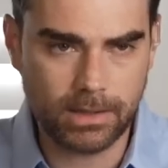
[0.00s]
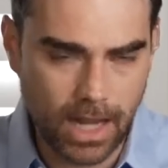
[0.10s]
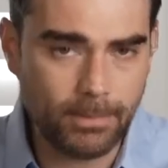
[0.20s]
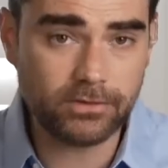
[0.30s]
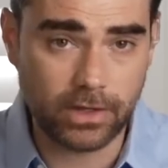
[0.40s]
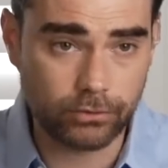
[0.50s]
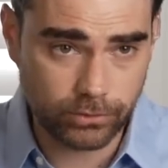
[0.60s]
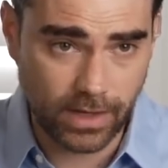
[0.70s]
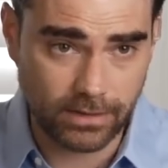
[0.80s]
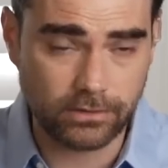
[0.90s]
And commentators
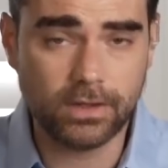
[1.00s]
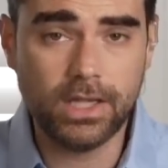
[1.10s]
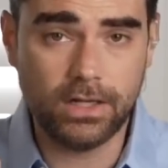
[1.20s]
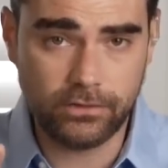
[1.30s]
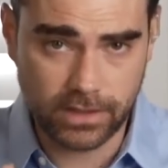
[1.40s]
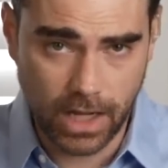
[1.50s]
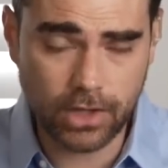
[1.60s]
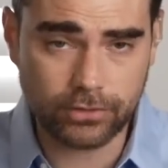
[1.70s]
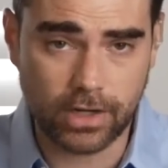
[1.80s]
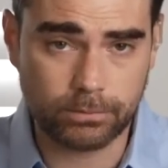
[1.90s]
were saying this. It is the
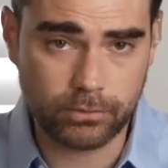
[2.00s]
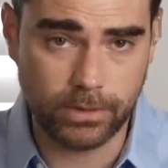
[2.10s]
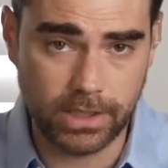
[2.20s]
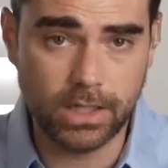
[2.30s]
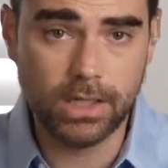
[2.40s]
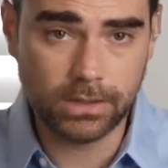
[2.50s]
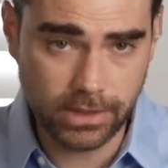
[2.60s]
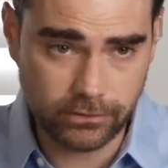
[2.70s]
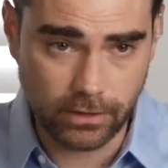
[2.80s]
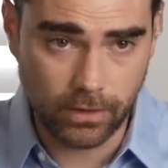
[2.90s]
contrast between
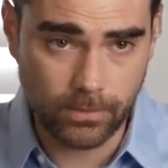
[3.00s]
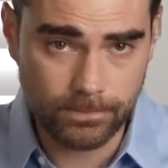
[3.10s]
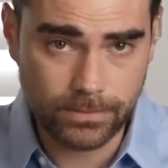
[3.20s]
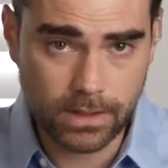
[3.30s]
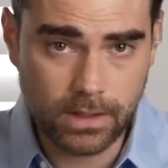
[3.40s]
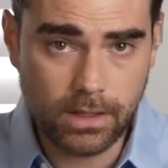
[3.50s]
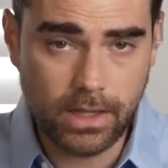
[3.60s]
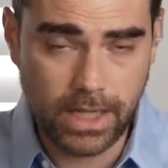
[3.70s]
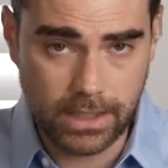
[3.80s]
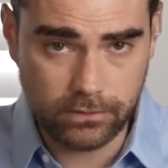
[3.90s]
Lizzo,
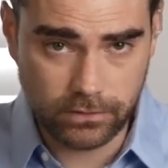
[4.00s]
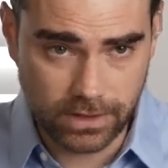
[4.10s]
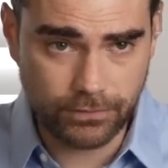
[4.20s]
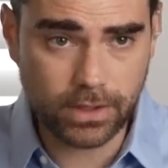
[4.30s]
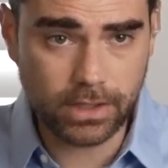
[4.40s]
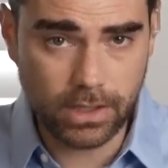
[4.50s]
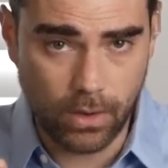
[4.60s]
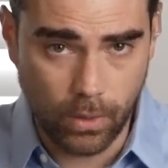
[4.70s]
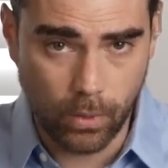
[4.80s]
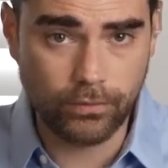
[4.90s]
a significantly
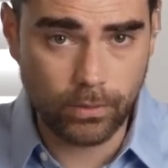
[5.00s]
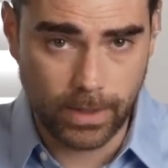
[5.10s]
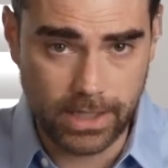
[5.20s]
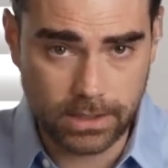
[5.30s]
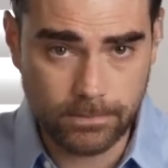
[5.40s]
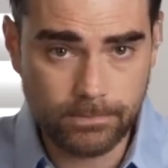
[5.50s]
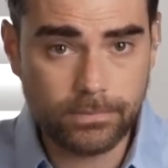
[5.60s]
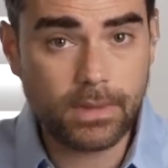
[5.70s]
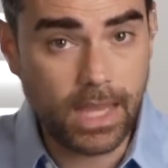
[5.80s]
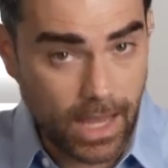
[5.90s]
overweight
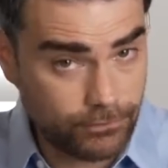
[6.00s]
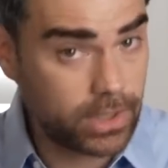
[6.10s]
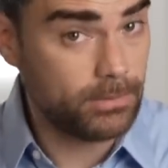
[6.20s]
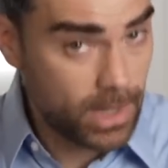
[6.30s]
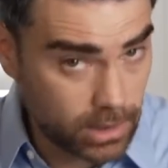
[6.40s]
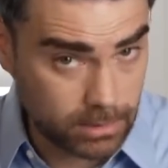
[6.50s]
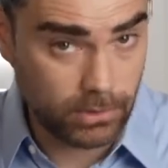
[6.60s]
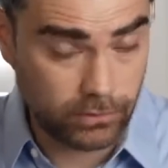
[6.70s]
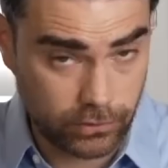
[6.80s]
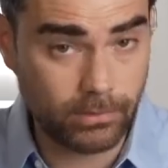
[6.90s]
African-American
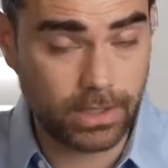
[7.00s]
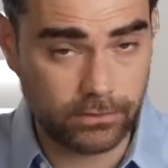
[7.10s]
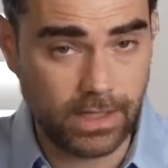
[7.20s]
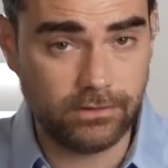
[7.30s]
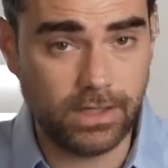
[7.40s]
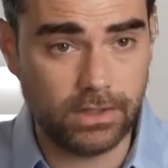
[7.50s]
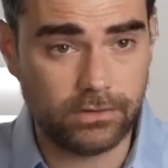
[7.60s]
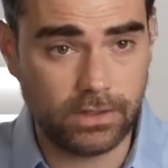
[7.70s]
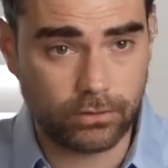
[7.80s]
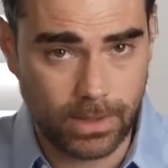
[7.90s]
musician, right? Because the idea
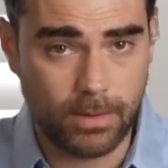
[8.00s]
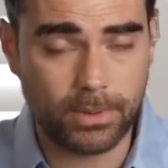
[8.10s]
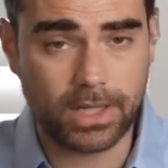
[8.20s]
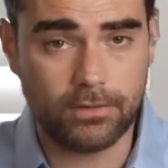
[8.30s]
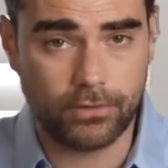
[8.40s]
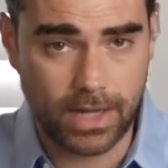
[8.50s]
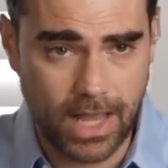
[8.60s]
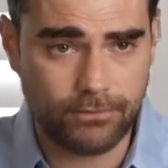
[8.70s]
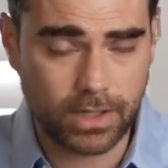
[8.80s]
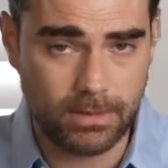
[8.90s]
is that it's groundbreaking for an
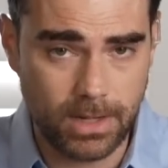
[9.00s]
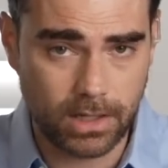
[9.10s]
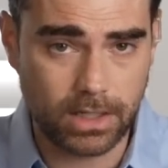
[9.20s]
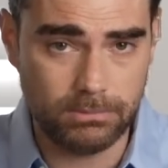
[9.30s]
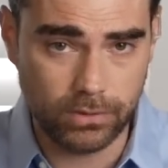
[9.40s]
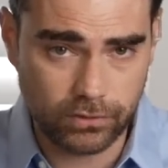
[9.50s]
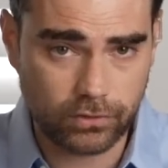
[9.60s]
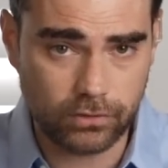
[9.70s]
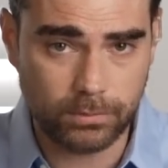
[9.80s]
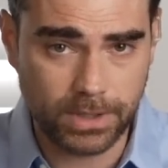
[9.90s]
African-American
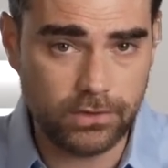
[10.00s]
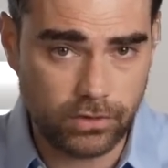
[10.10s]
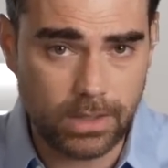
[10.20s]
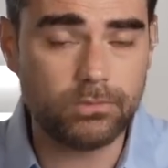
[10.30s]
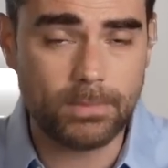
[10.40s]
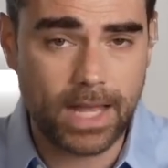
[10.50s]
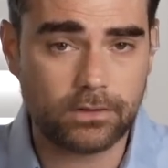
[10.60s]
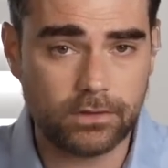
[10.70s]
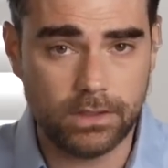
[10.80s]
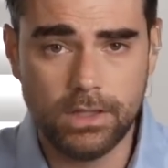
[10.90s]
musician to play James
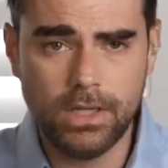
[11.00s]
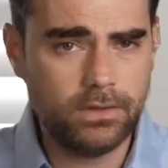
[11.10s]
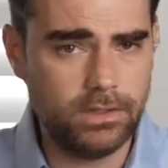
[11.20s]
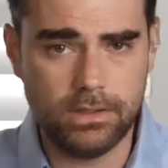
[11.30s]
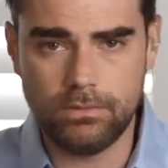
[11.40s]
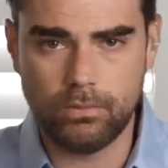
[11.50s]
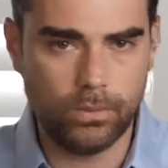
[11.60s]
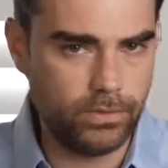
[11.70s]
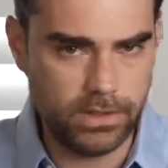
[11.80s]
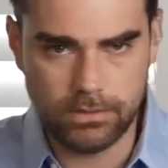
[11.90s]
Madison,
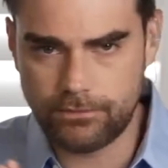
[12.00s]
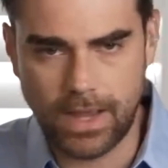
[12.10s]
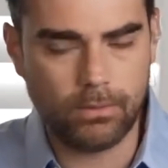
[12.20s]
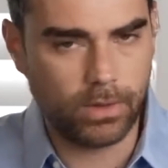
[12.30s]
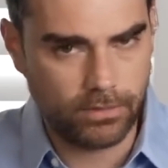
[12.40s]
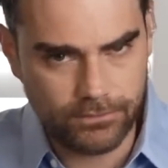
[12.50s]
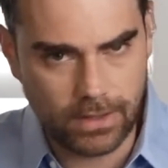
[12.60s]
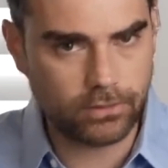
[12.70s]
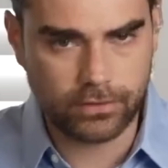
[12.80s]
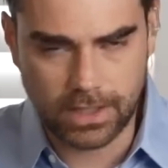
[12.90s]
one of the
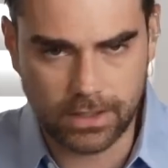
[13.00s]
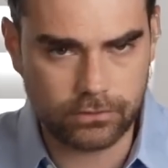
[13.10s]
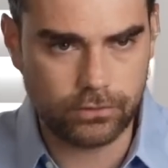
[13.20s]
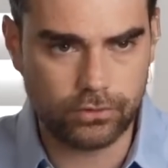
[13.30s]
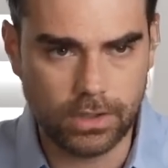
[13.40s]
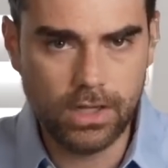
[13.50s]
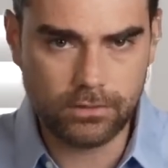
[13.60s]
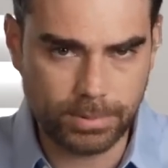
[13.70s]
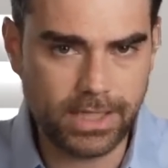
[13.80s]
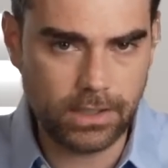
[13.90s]
founders of the Constitution,
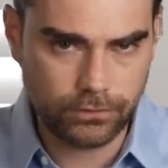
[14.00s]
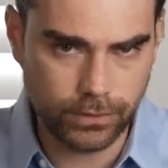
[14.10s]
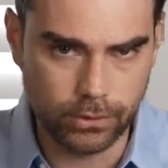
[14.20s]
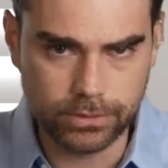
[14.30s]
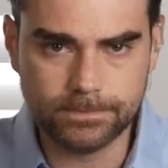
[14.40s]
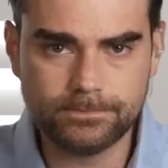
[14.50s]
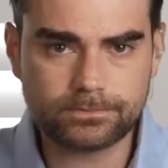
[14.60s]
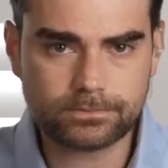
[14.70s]
to play his flute.